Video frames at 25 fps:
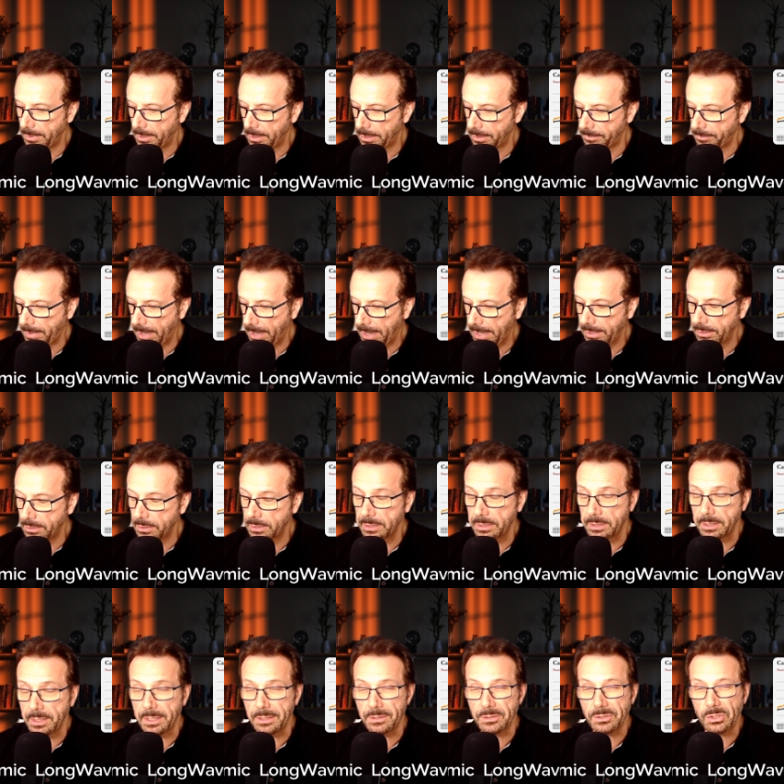um, uh, made
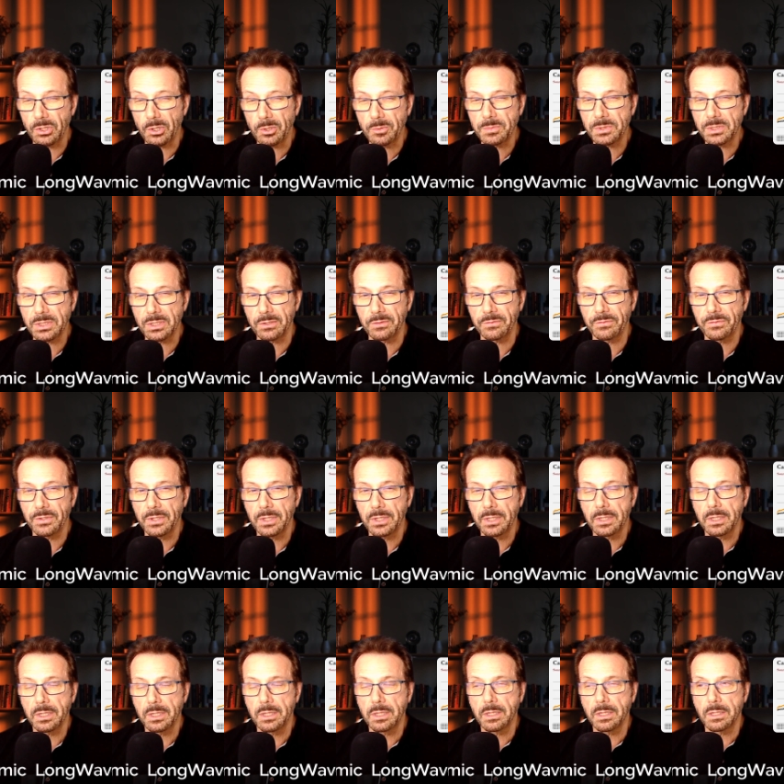in, in terms of
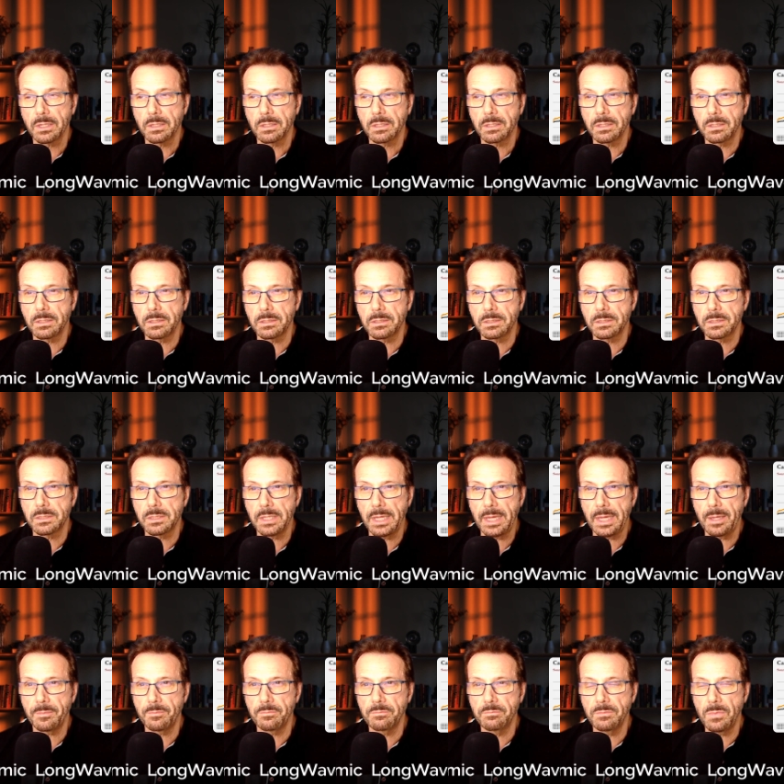
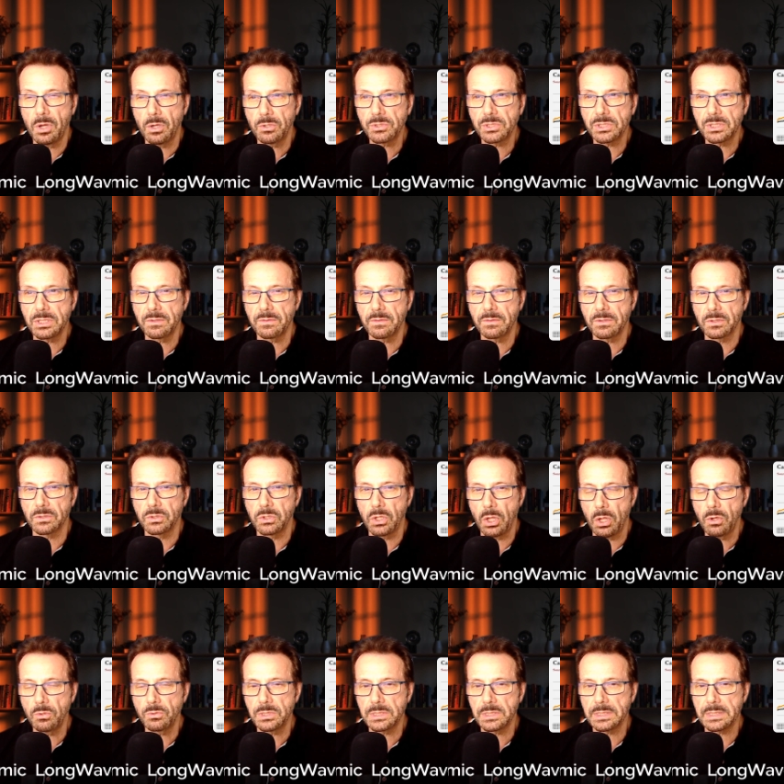that most of the
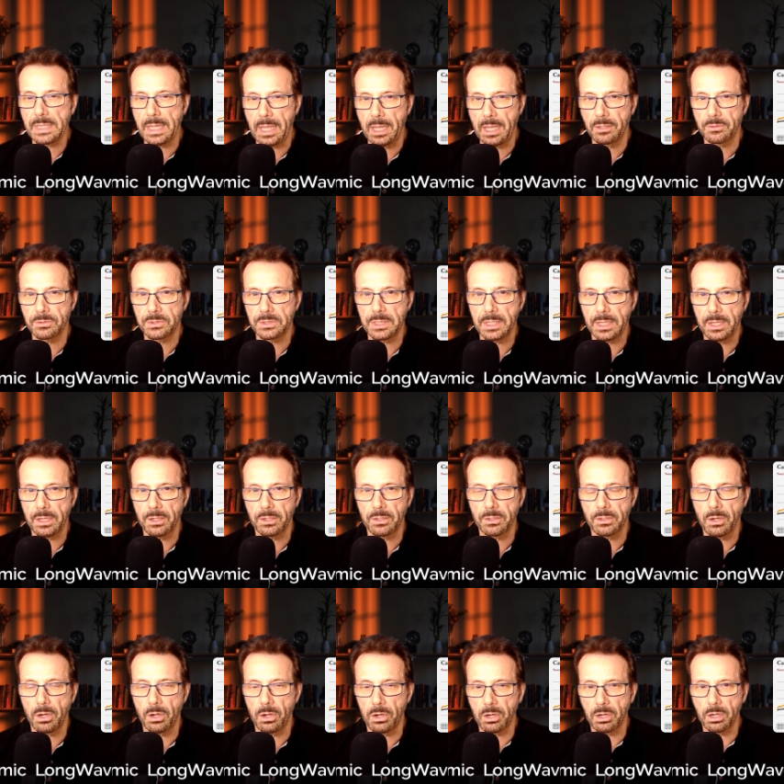loans out
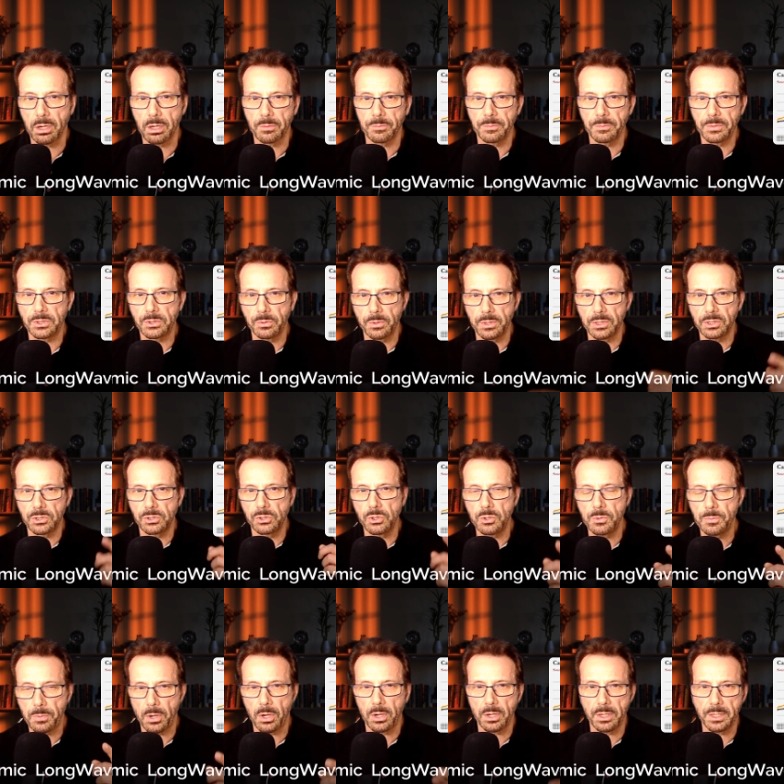there are between
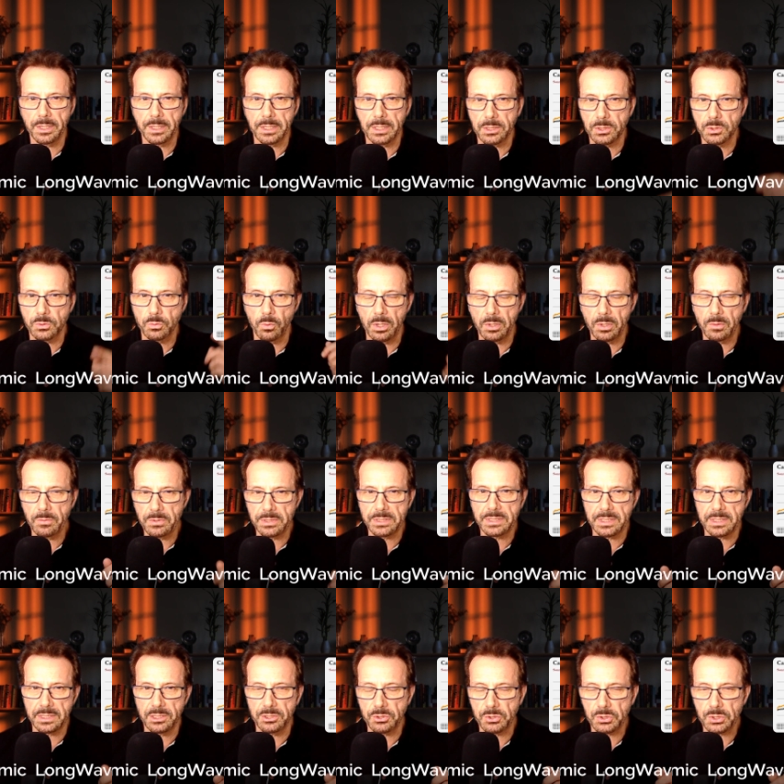two parties one
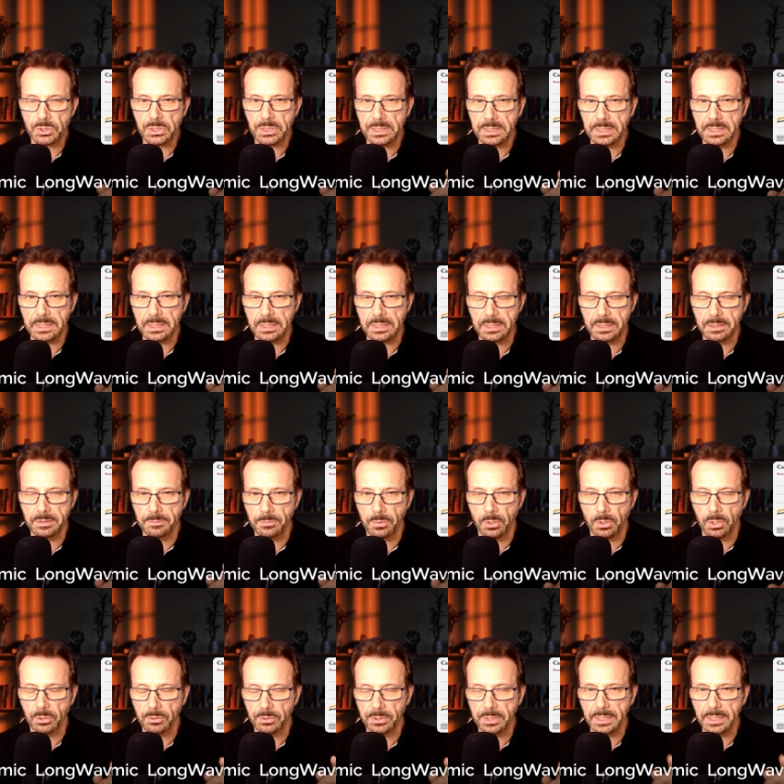was interested in
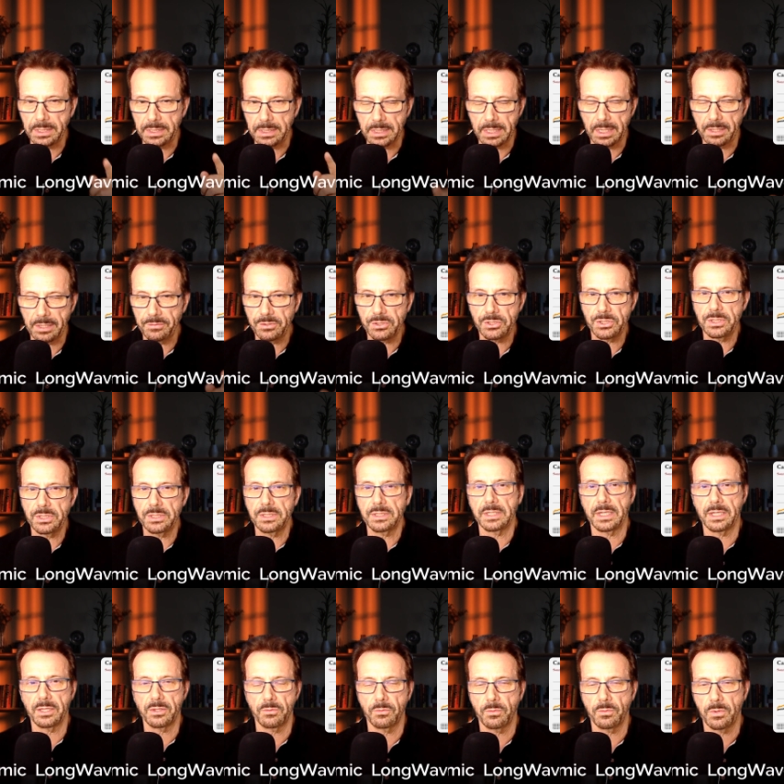borrowing and leveraging
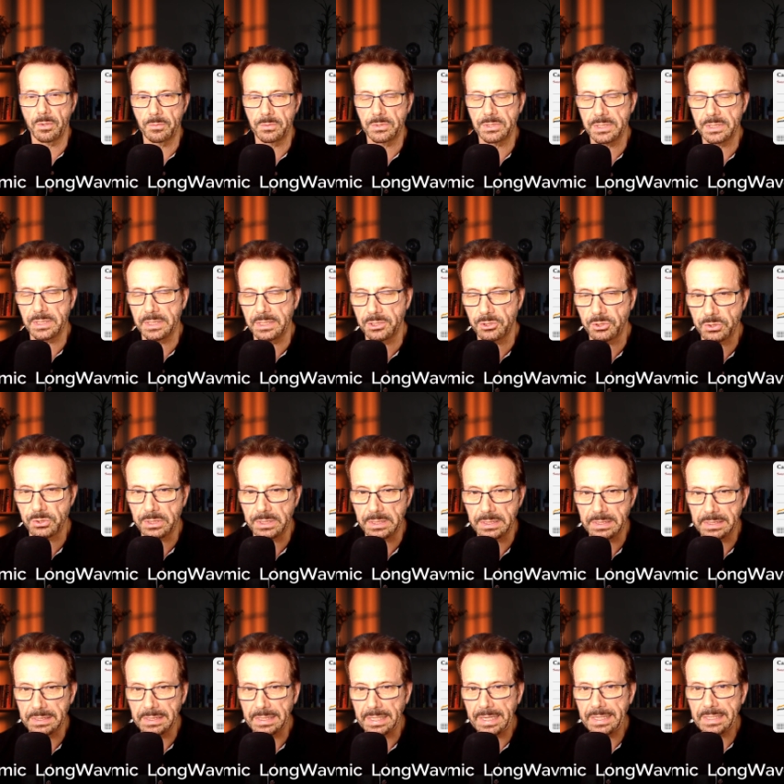the other one was
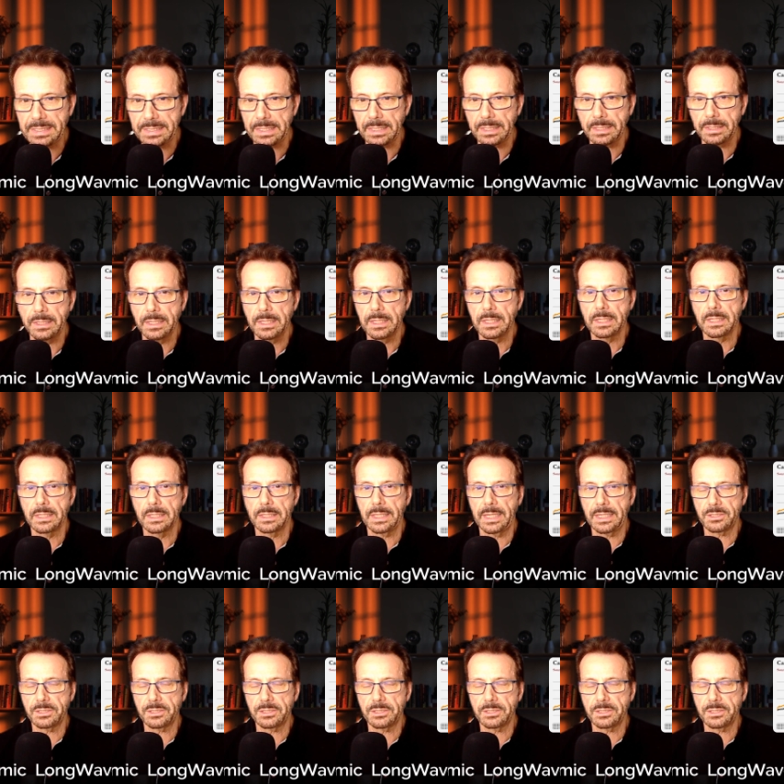interested in lending